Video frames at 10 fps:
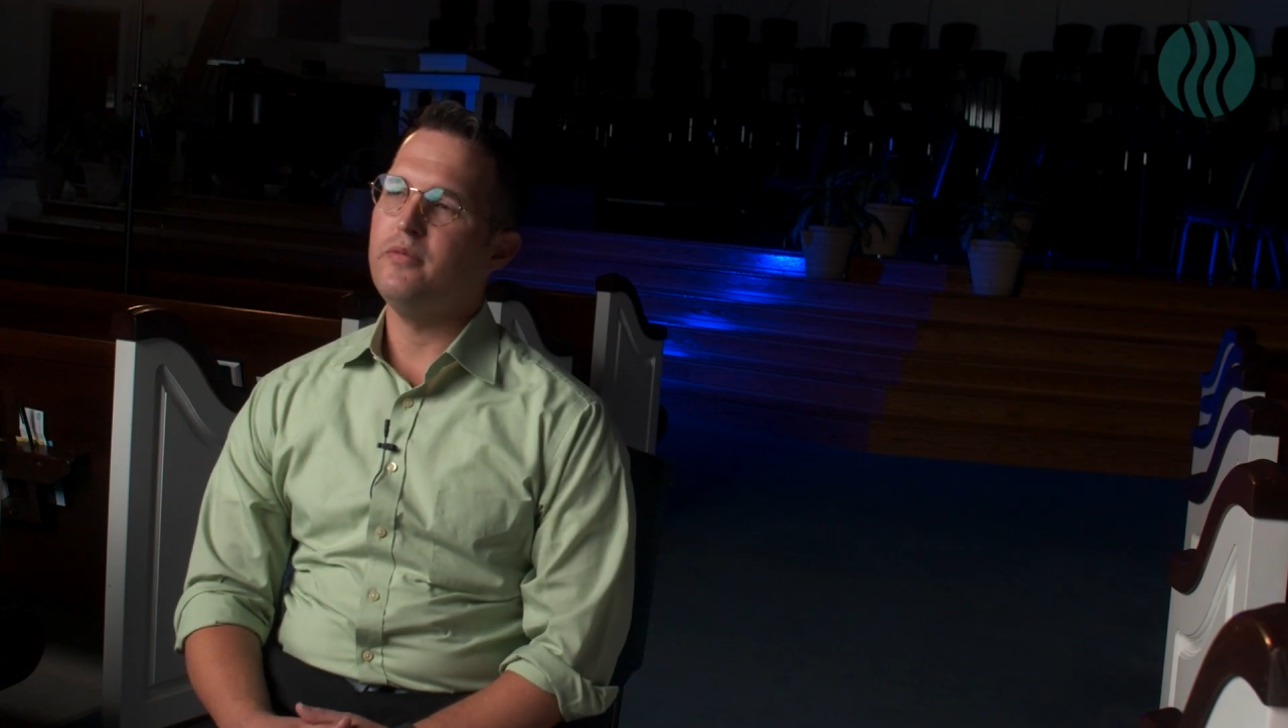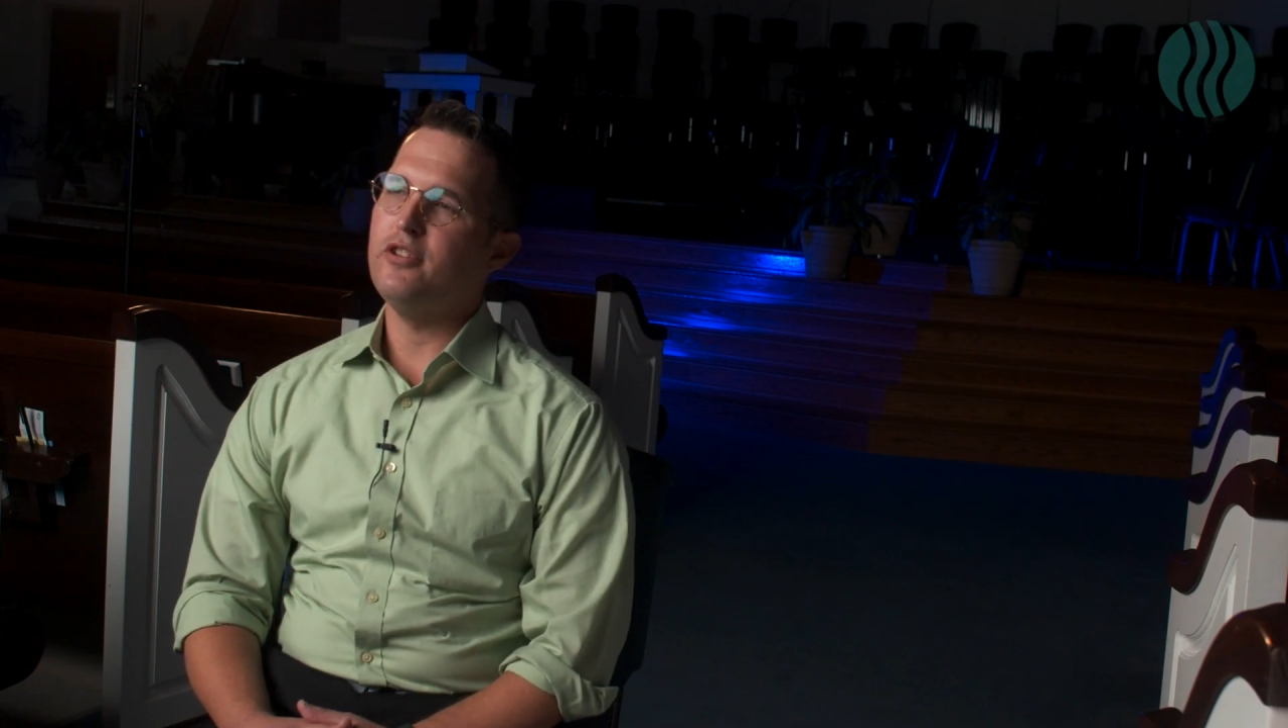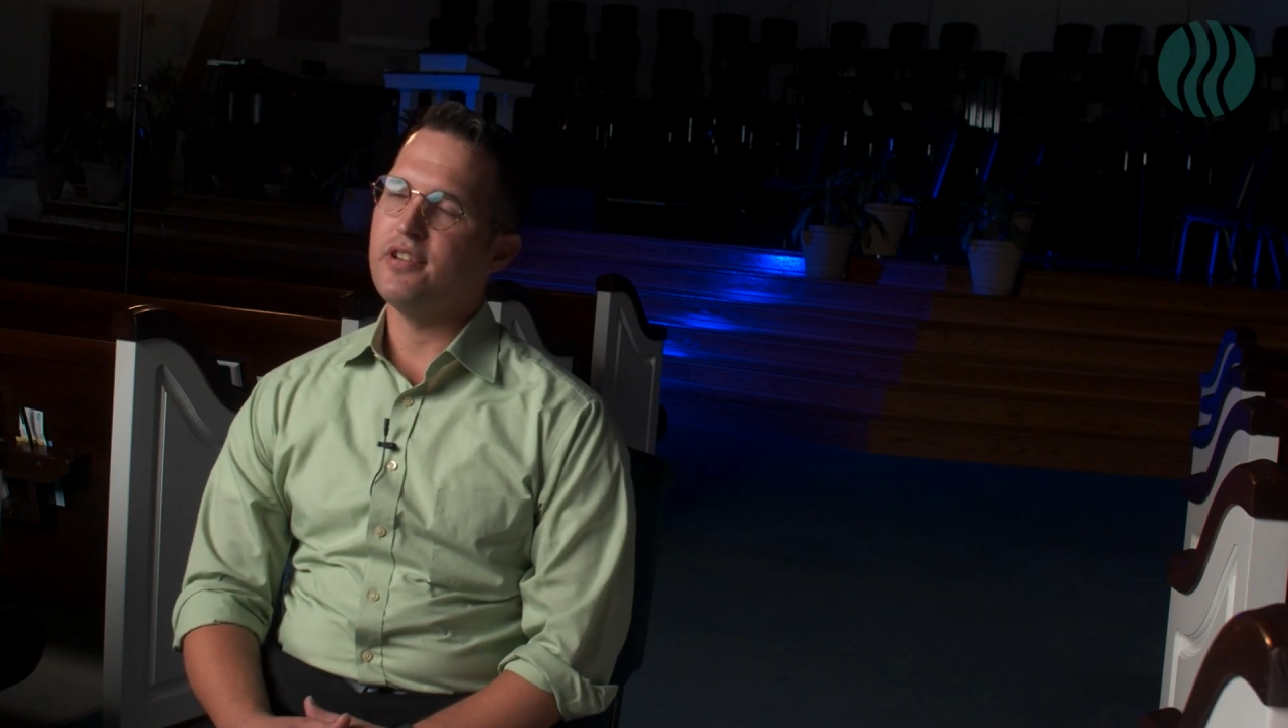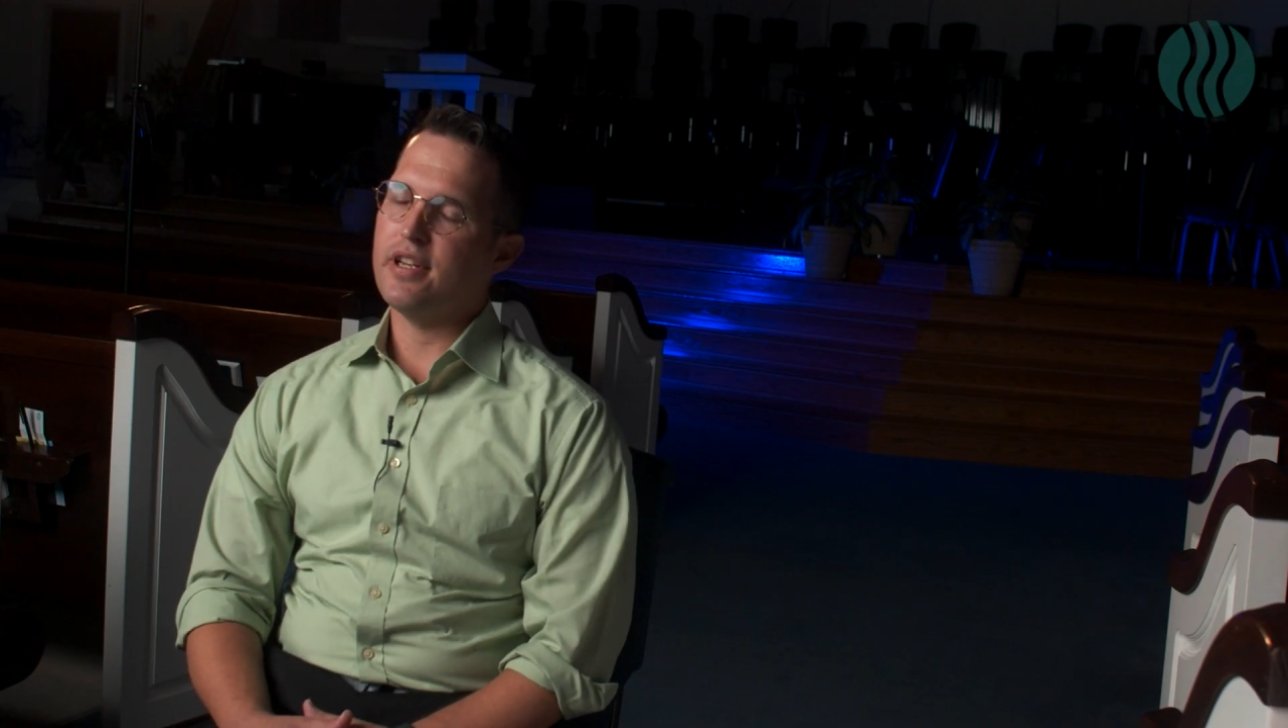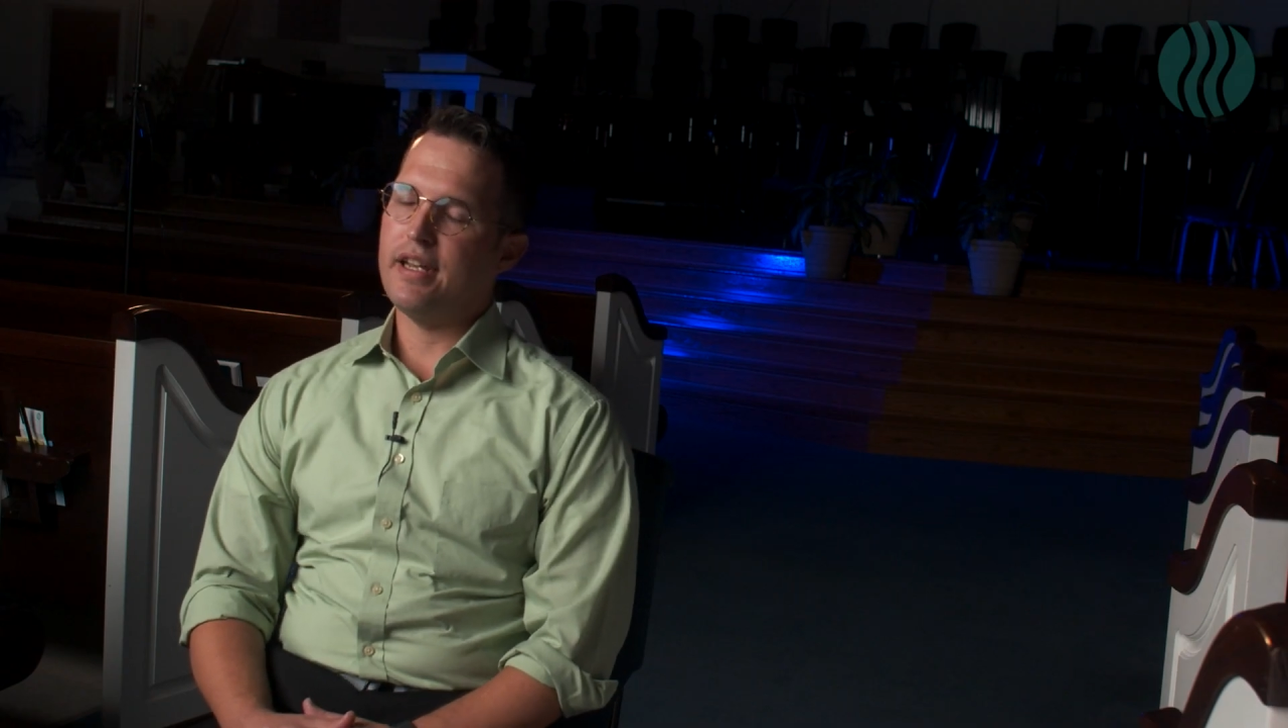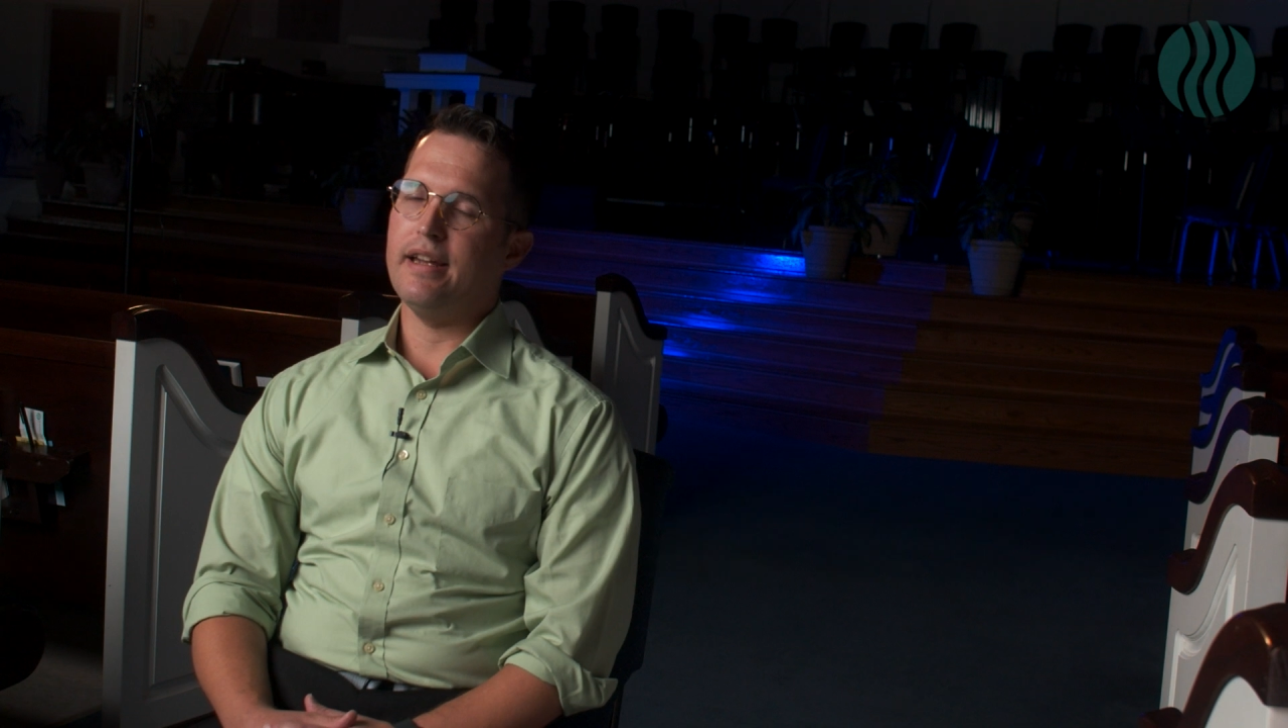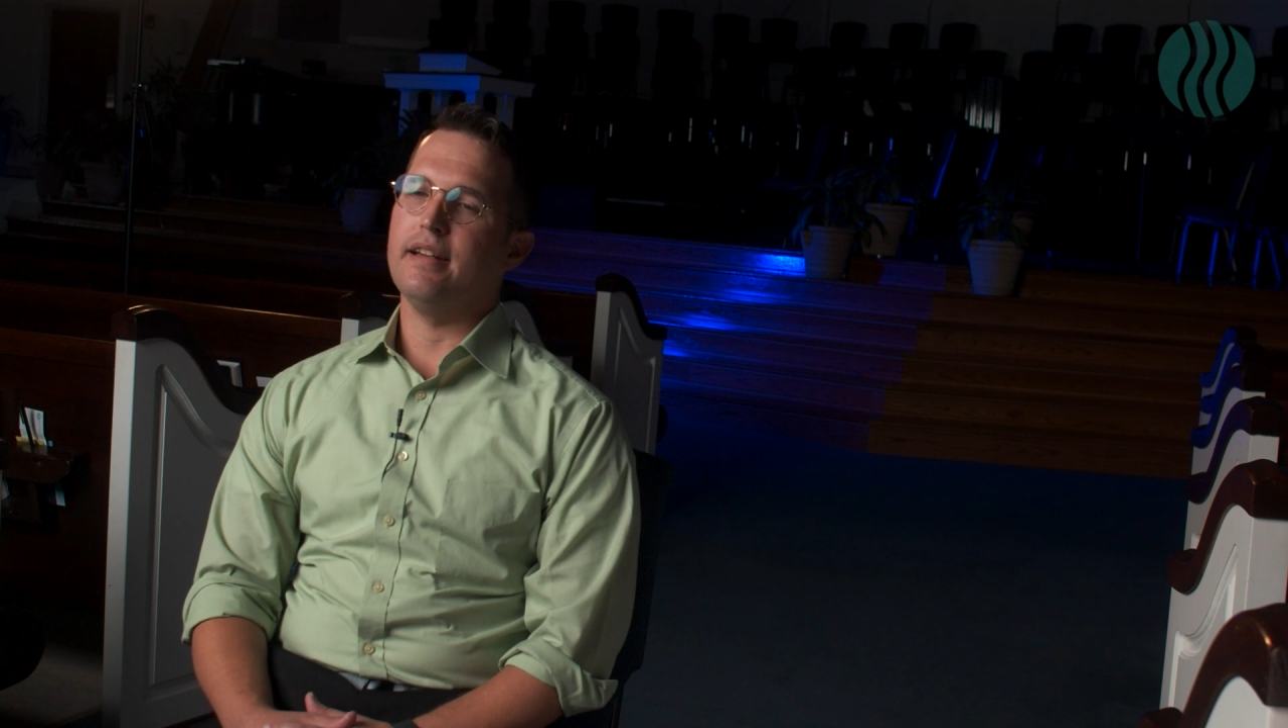music,